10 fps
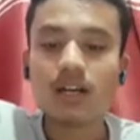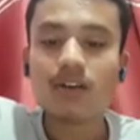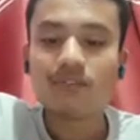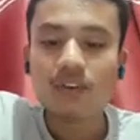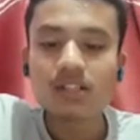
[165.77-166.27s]

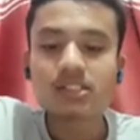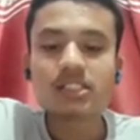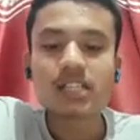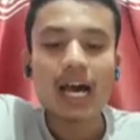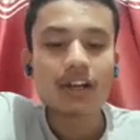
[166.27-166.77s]
What
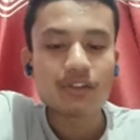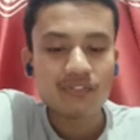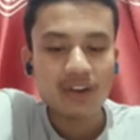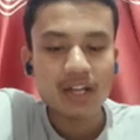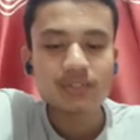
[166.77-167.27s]
dire
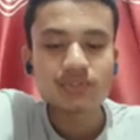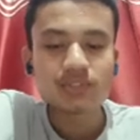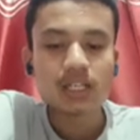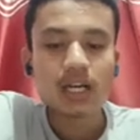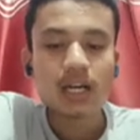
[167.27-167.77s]
offense?
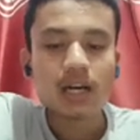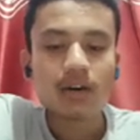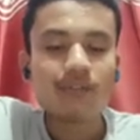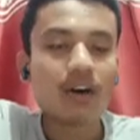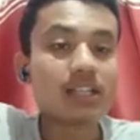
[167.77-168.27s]

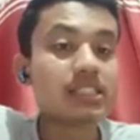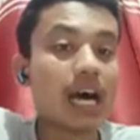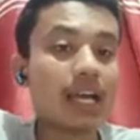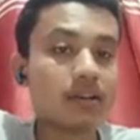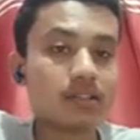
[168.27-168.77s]
What
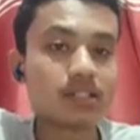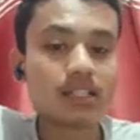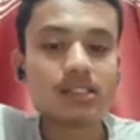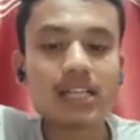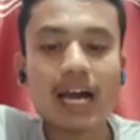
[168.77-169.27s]
dire?
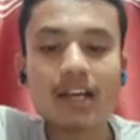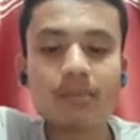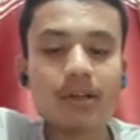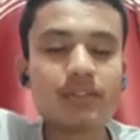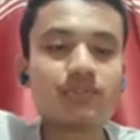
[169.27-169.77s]
Dire
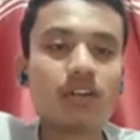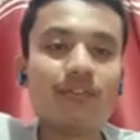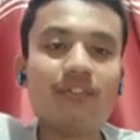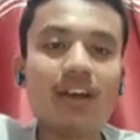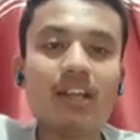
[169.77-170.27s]
means
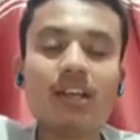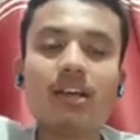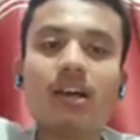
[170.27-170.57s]
very